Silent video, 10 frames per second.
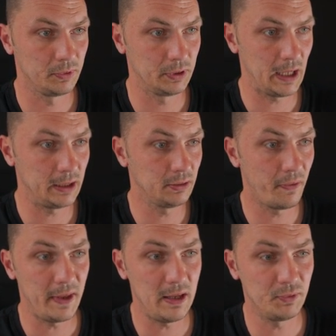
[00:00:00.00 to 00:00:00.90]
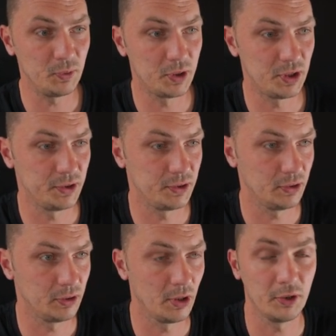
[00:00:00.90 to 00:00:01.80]
nine themes, which is
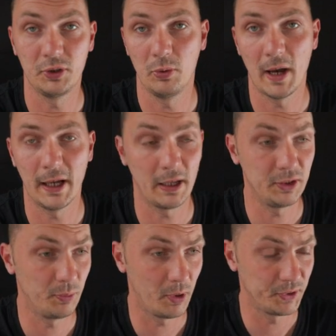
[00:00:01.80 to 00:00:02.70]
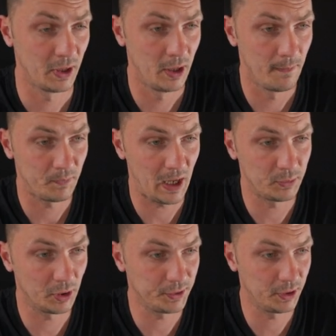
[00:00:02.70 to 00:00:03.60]
not too bad, I suppose.
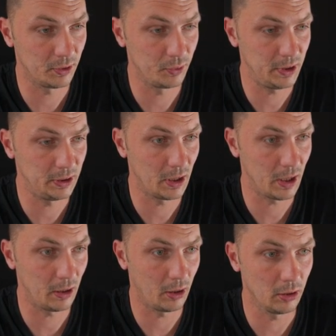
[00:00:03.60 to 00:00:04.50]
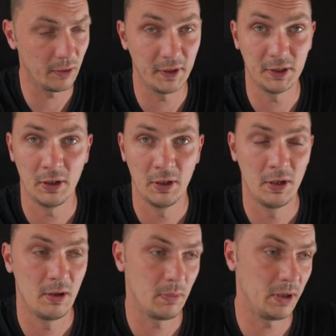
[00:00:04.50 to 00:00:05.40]
I'm not gonna read all of it,
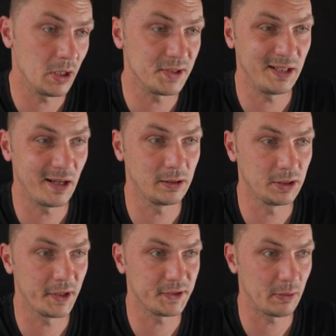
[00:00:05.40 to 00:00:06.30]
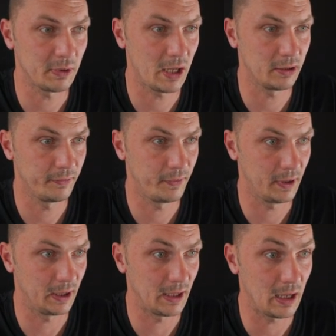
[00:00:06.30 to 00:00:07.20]
but you can see that it does some kind of
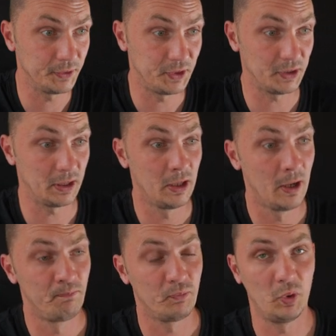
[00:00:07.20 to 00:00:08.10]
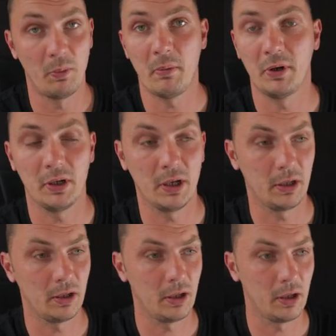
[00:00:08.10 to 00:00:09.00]
analysis. And remember,
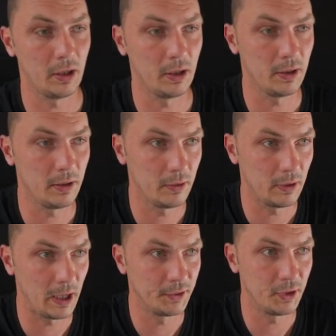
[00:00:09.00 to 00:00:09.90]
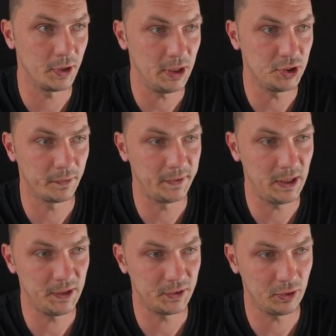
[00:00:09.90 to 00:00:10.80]
uh, under each of
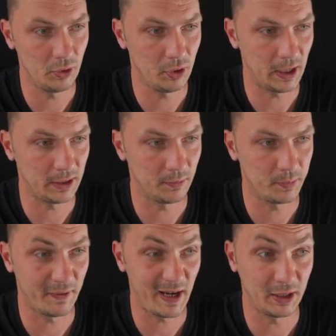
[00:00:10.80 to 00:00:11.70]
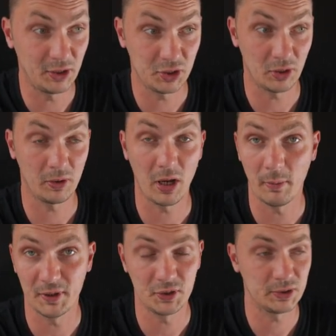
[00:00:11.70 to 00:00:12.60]
these you can provide additional
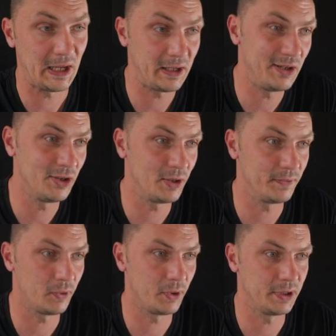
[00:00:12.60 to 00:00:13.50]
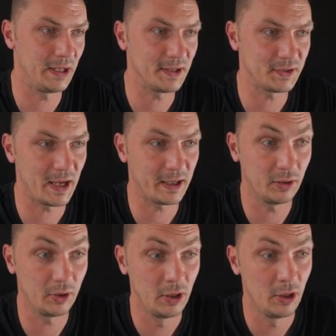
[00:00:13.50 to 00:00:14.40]
comments, just like here for the essay I
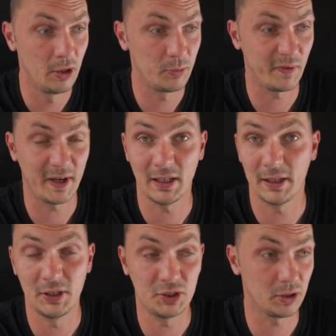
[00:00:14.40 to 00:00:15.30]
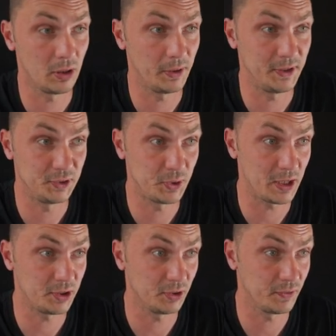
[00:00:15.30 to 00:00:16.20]
could provide additional
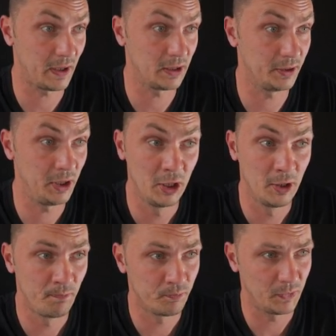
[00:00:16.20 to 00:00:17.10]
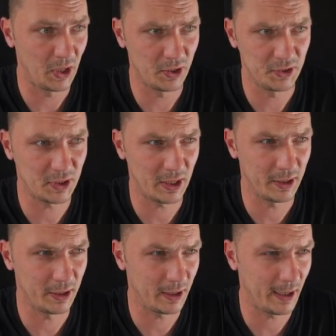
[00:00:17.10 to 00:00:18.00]
instructions. Finally, there is
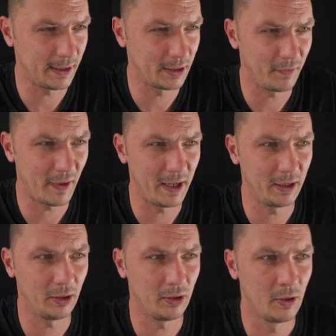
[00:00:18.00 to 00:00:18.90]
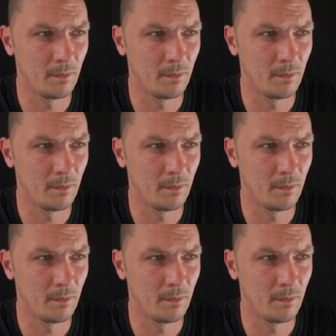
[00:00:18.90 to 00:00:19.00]
uh, identifying